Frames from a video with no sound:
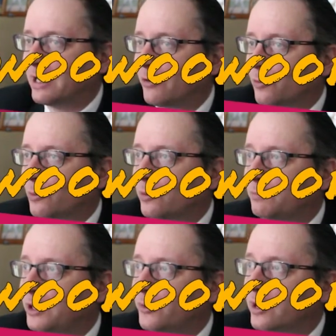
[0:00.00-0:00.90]
it out. We
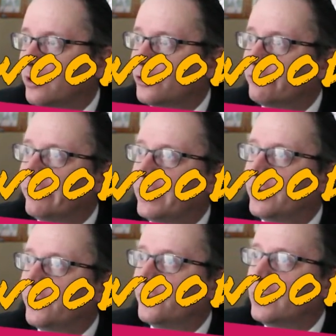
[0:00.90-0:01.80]
will be doing another
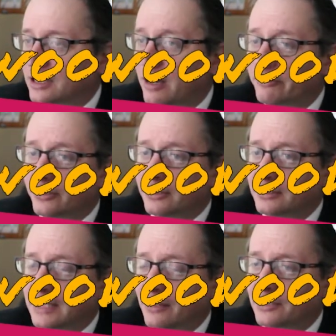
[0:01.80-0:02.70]
video to cover
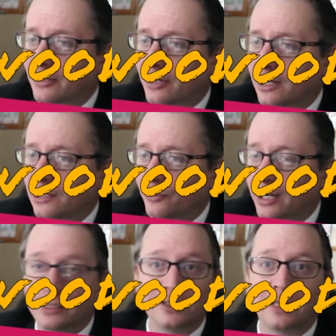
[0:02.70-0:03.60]
downtown
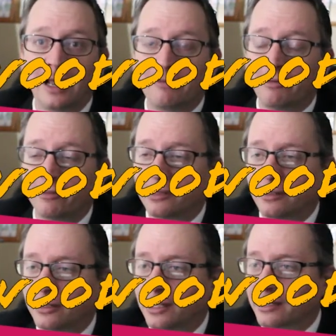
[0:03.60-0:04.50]
Hollywood. I haven't even
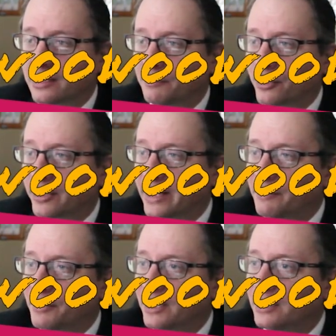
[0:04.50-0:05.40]
unlocked that part of the
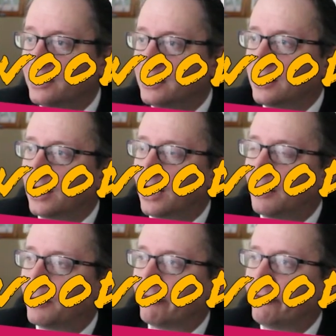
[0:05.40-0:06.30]
game yet,
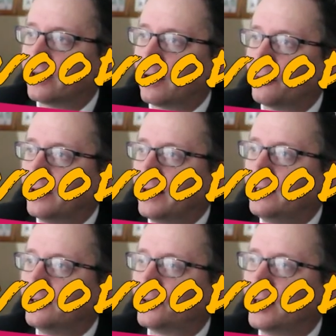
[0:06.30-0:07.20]
but I figured I would
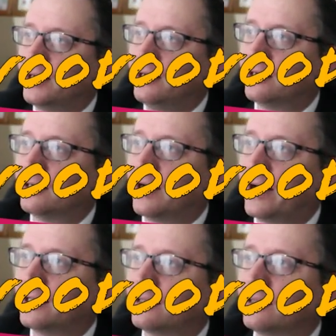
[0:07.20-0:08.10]
end it right here
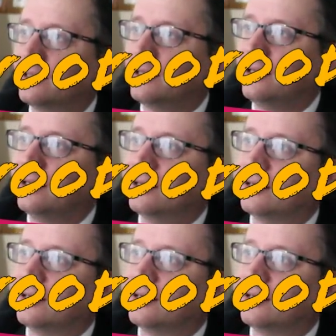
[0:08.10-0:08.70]
at the